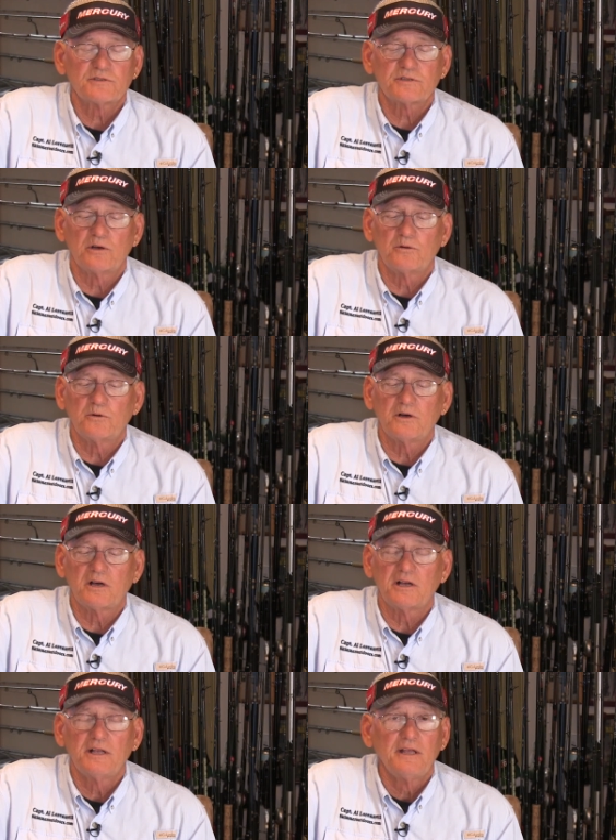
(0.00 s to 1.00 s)
So
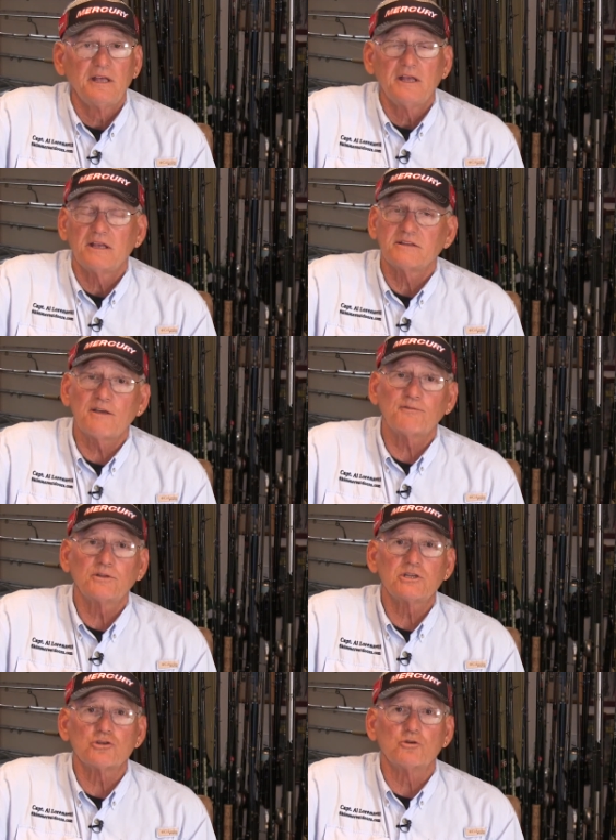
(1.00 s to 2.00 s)
uh,
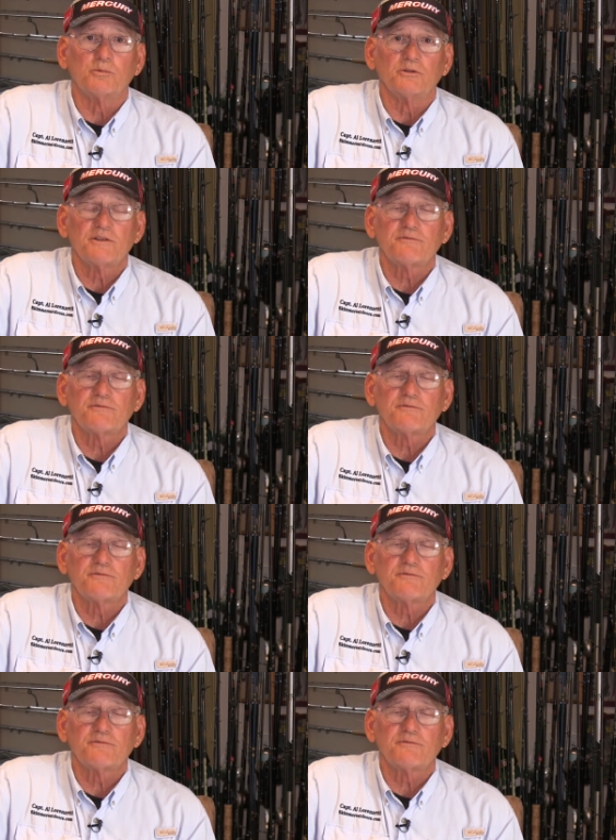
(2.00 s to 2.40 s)
definitely doable.